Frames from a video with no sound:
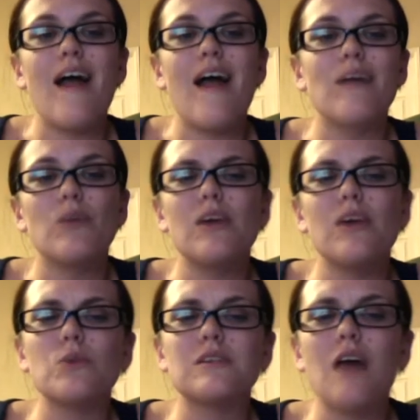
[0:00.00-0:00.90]
And when
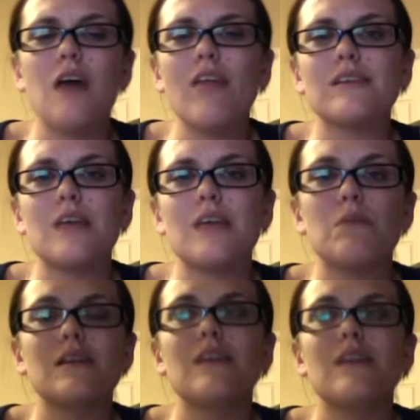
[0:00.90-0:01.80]
he was telling Sam
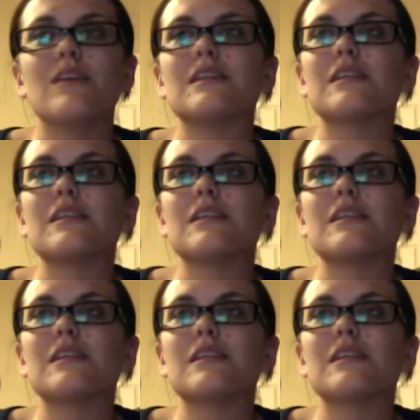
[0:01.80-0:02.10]
and Dean this,